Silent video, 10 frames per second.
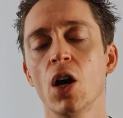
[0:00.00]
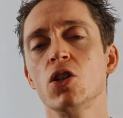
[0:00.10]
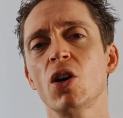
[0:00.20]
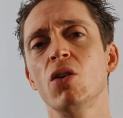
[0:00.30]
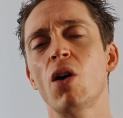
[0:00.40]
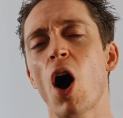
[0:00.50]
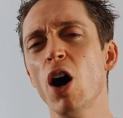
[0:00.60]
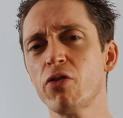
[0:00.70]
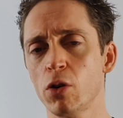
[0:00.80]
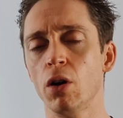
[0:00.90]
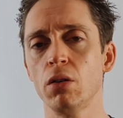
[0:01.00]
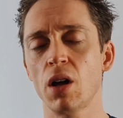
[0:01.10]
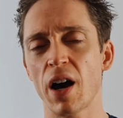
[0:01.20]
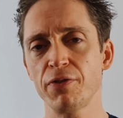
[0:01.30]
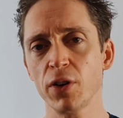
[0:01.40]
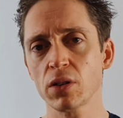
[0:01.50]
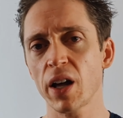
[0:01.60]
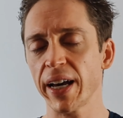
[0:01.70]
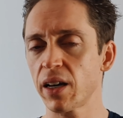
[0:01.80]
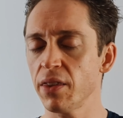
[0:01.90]
So overall, I felt
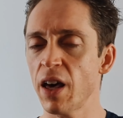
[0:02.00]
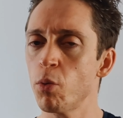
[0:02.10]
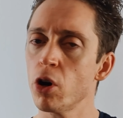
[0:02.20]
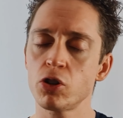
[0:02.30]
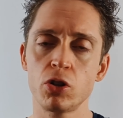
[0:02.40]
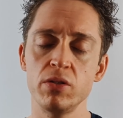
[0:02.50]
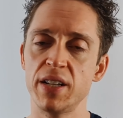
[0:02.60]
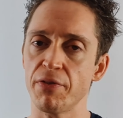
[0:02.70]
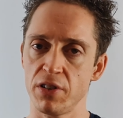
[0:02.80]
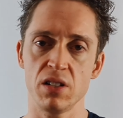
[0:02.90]
like there were two definite